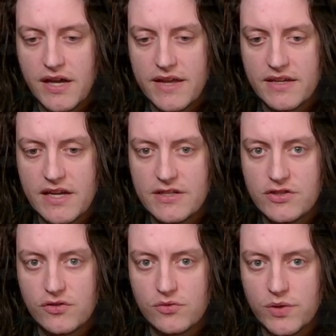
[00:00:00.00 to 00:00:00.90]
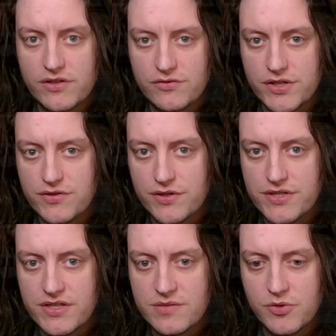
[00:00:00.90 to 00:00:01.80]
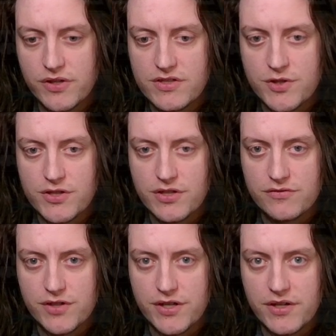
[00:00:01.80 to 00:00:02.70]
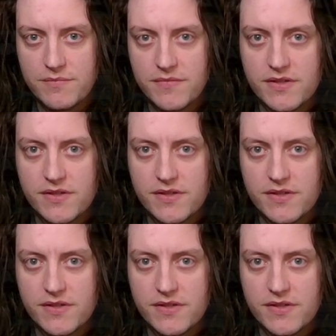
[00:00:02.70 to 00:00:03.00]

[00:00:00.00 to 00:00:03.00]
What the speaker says: I think I don't want a resource at this point, so we're just gonna ready up.